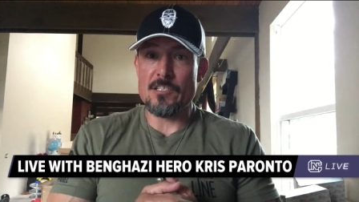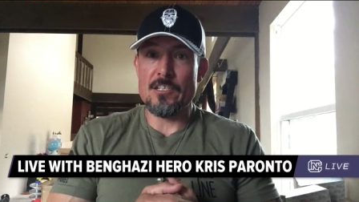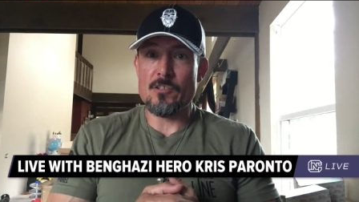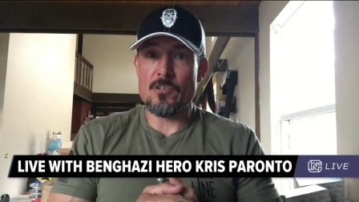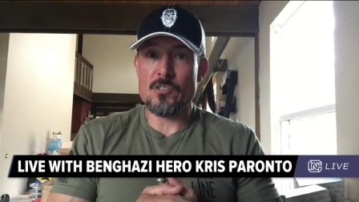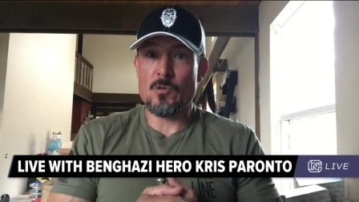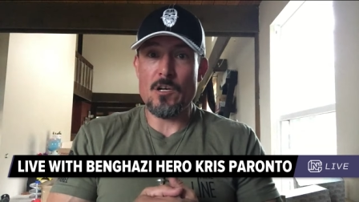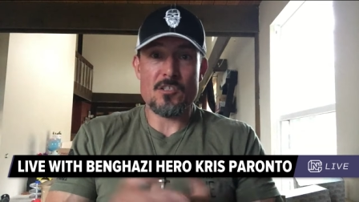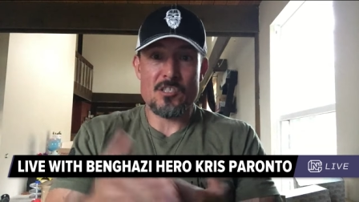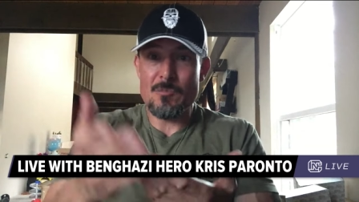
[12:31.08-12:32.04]
guys at Nisour
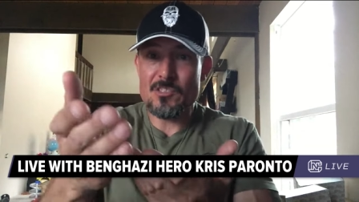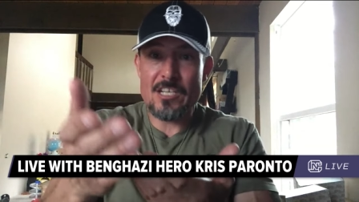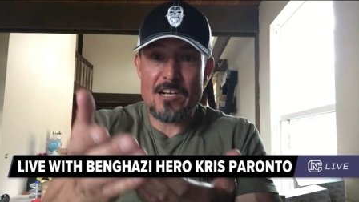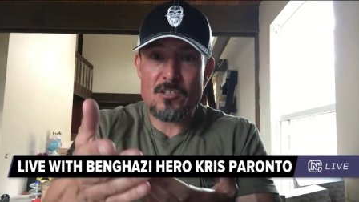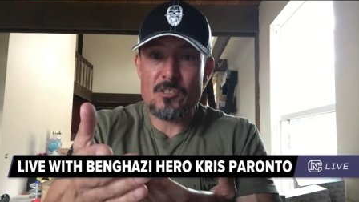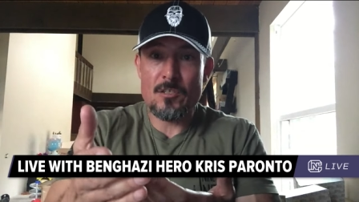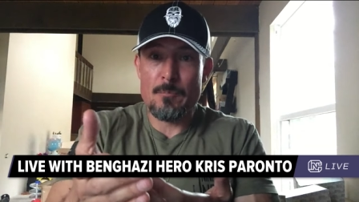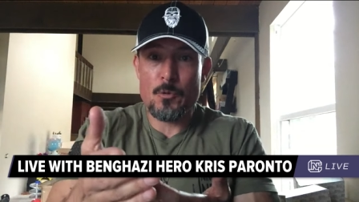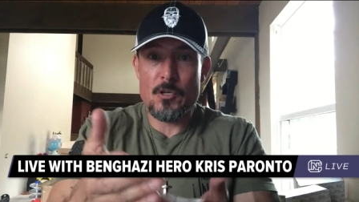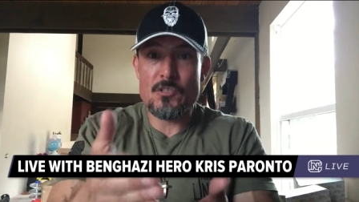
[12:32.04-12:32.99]
Square. Some of those guys are
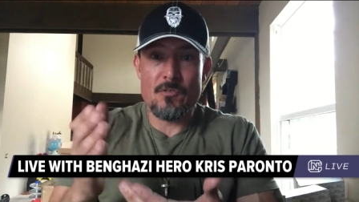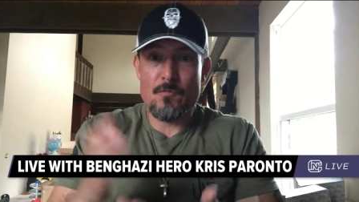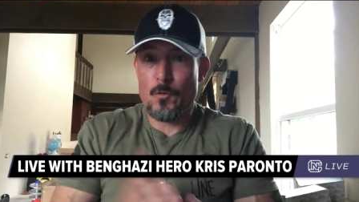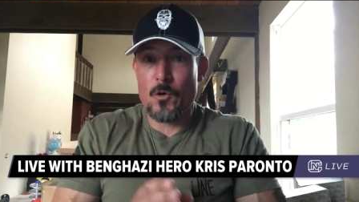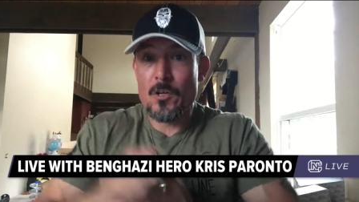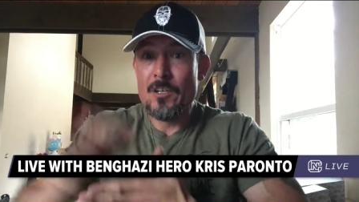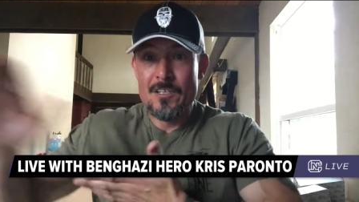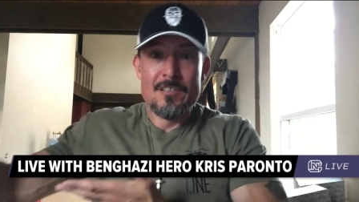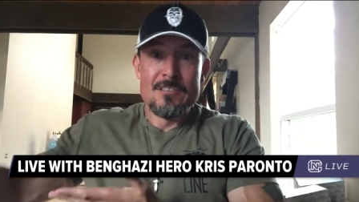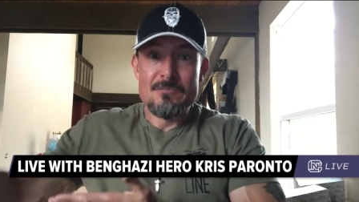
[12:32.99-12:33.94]
still in prison for
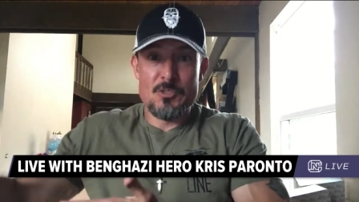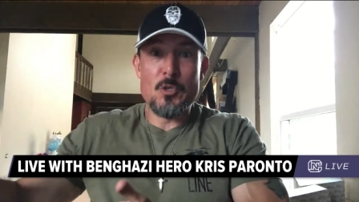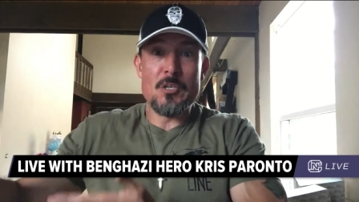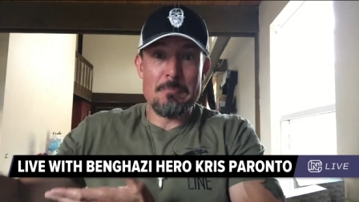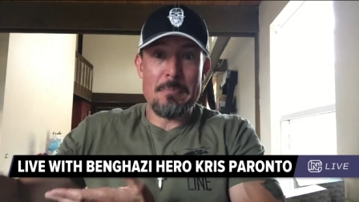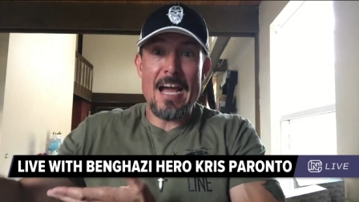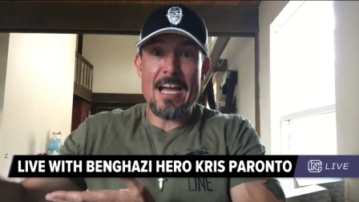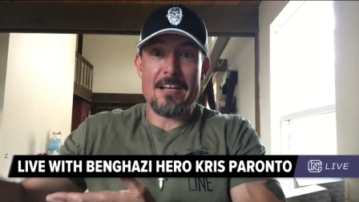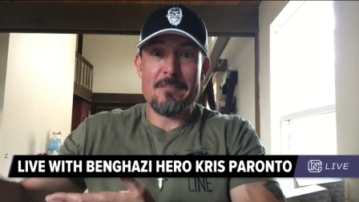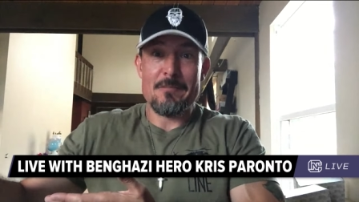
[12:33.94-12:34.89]
yeah. shooting
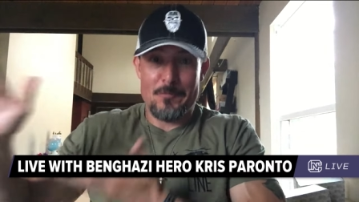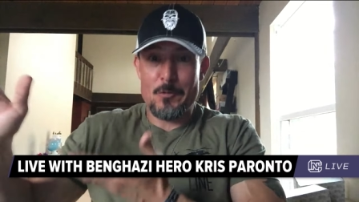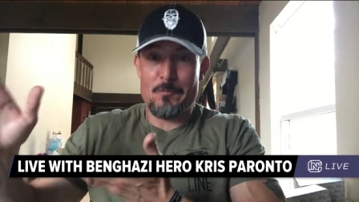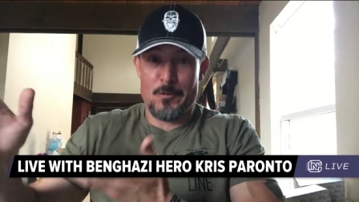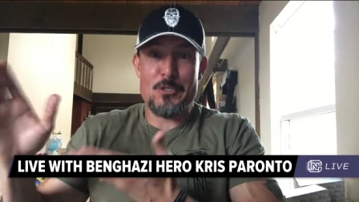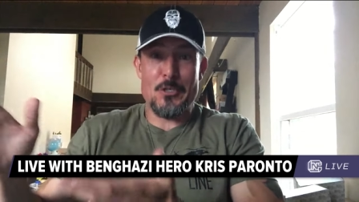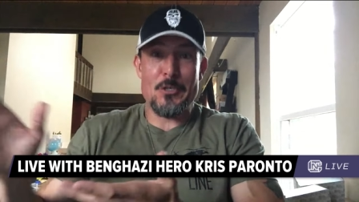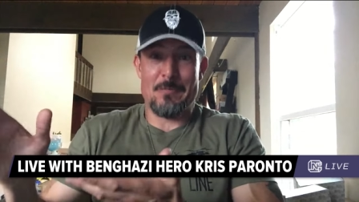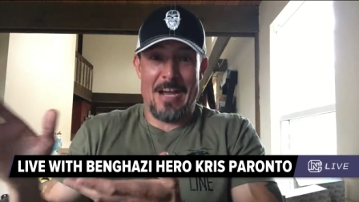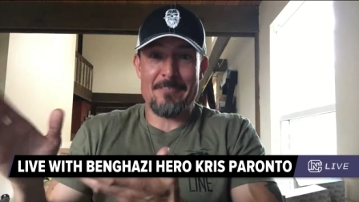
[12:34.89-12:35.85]
back for for
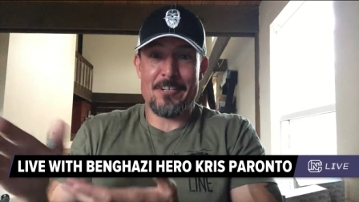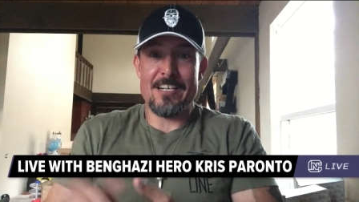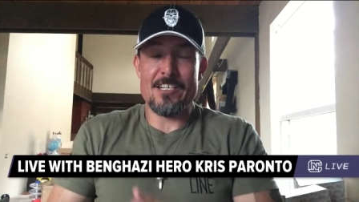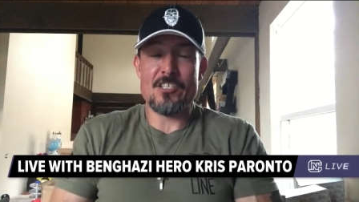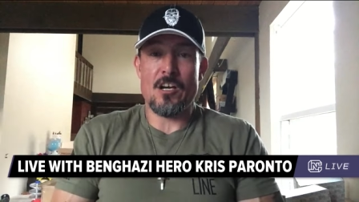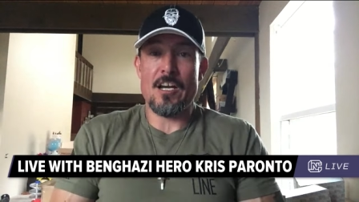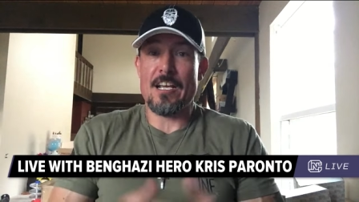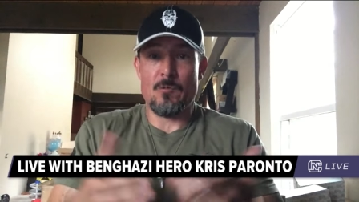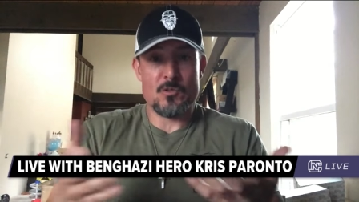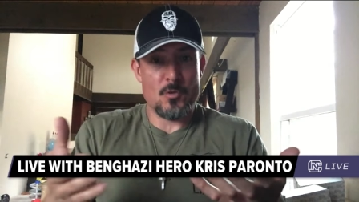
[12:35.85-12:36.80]
shoot after getting
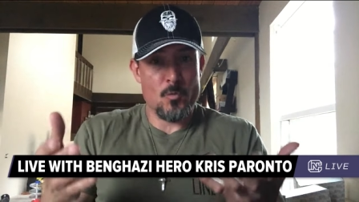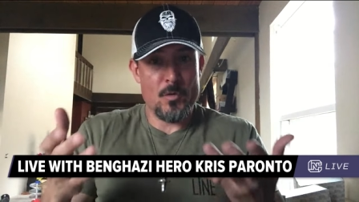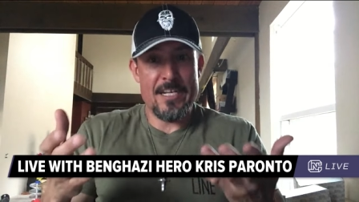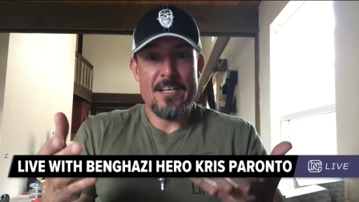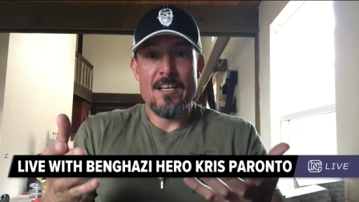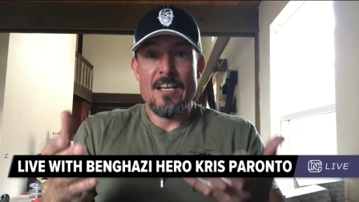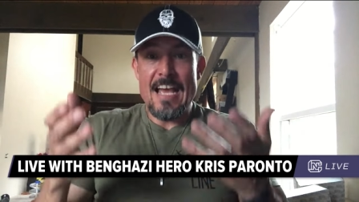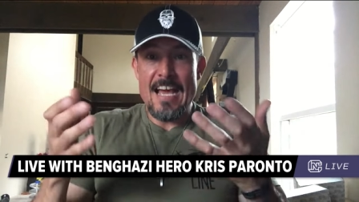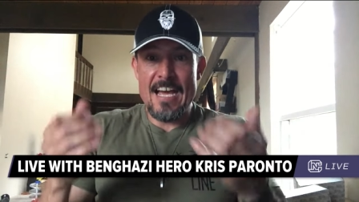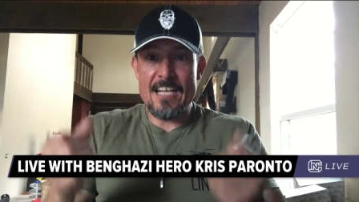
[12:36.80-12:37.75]
shot at. And so we
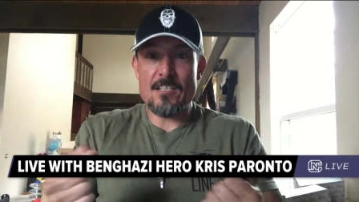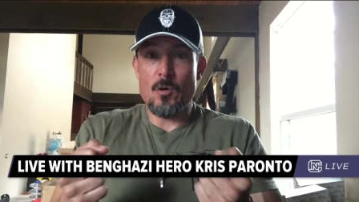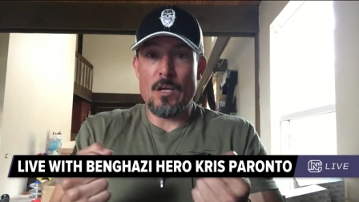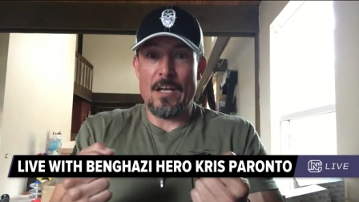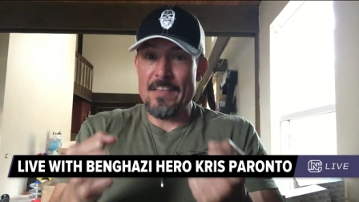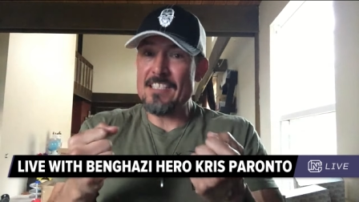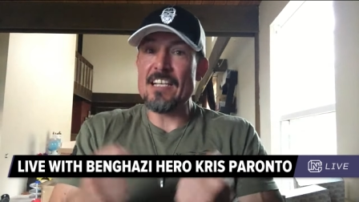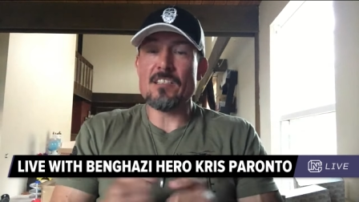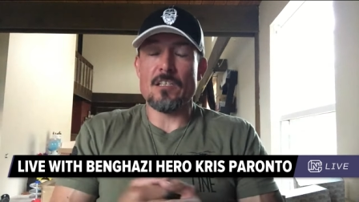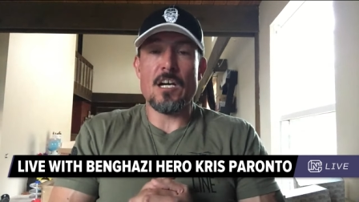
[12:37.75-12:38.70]
had to hold, and that
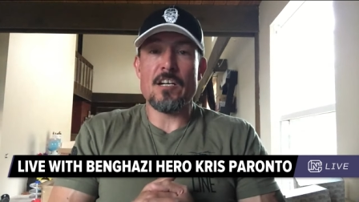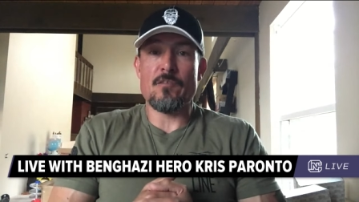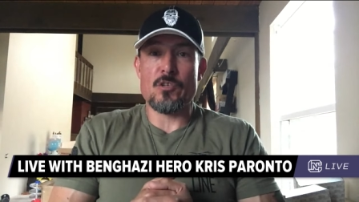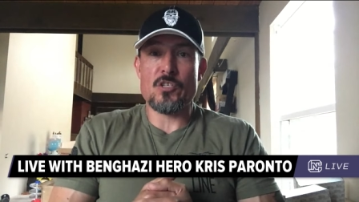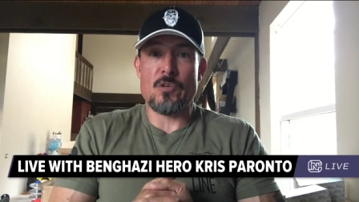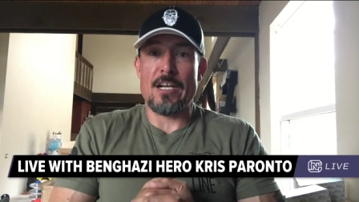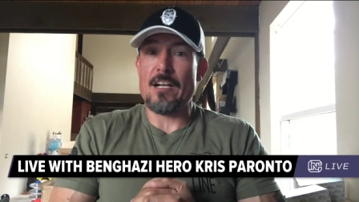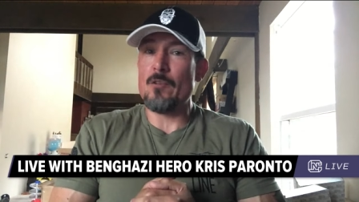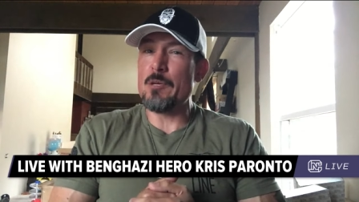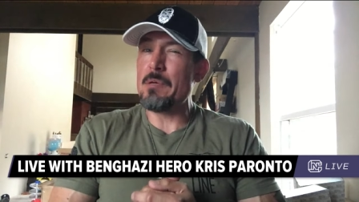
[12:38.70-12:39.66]
takes a lot of
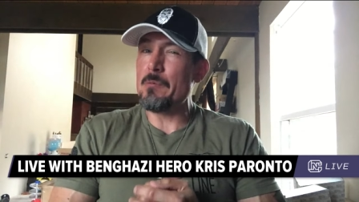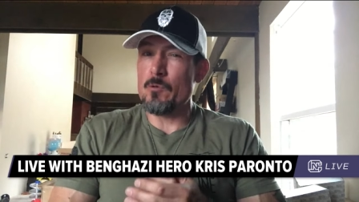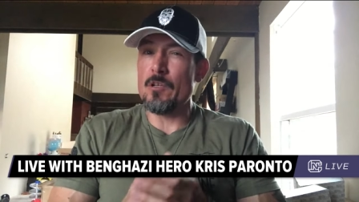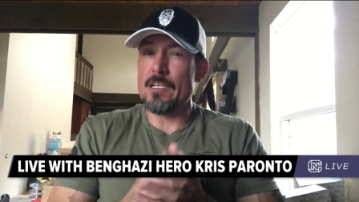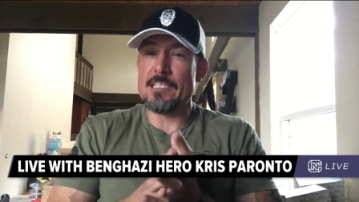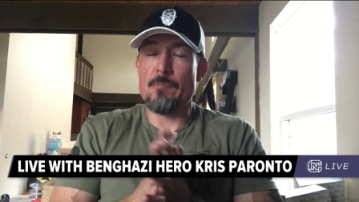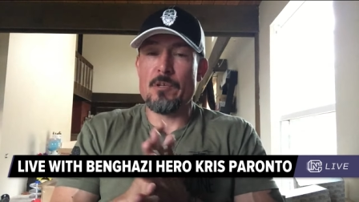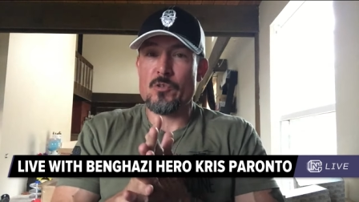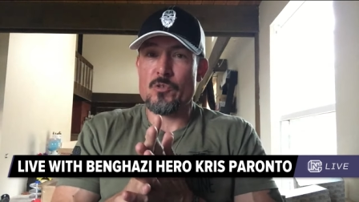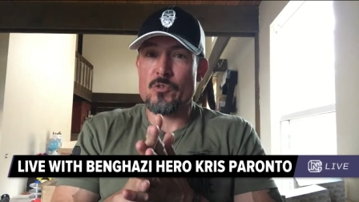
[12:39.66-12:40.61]
restraint. I don't think people realize how
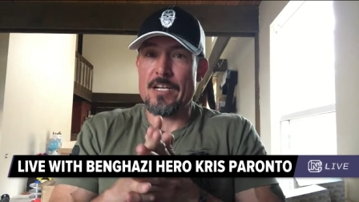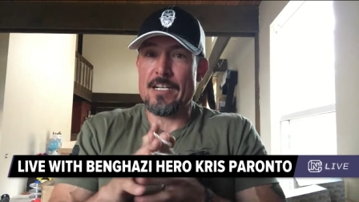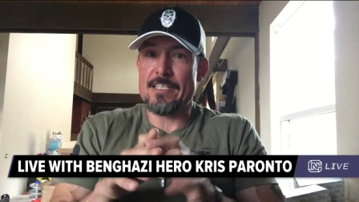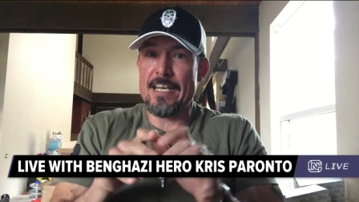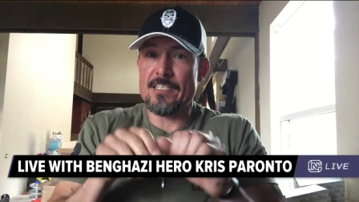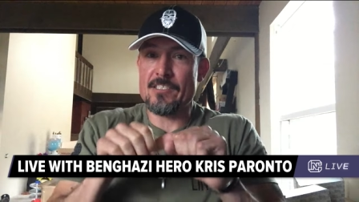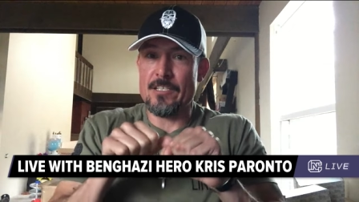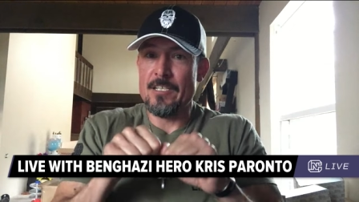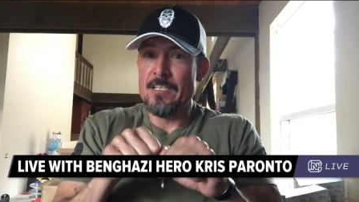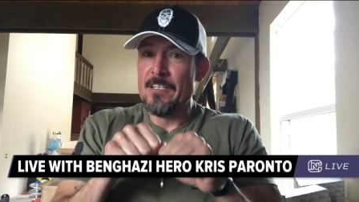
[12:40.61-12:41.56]
much restraint it takes
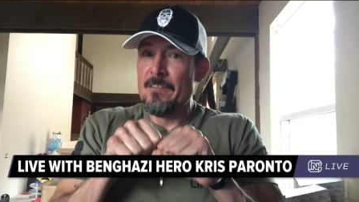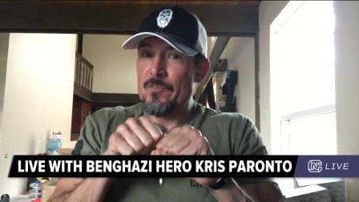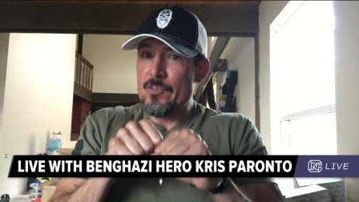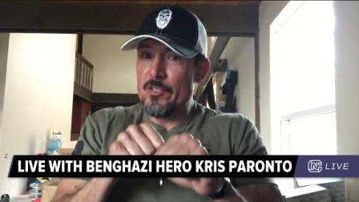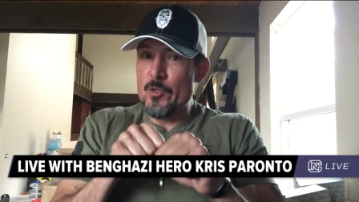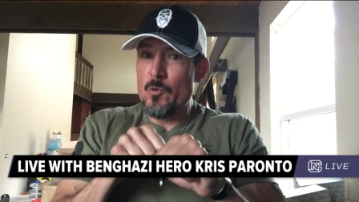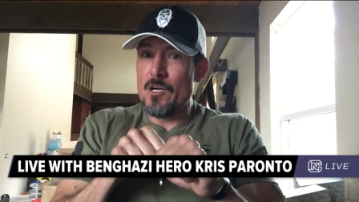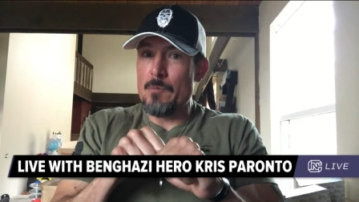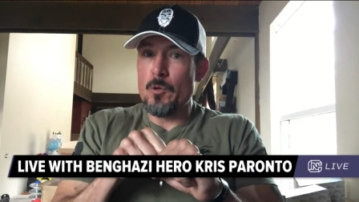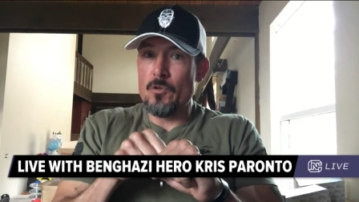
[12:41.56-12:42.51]
to you
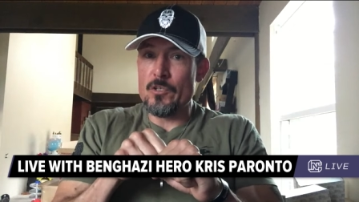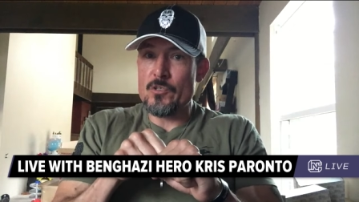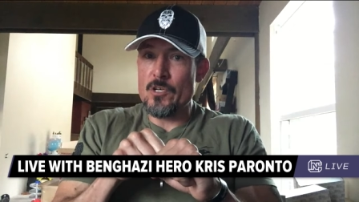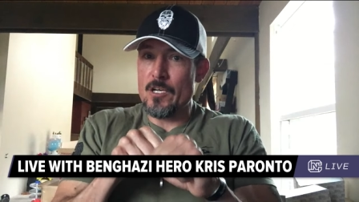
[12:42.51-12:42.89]
want to pull the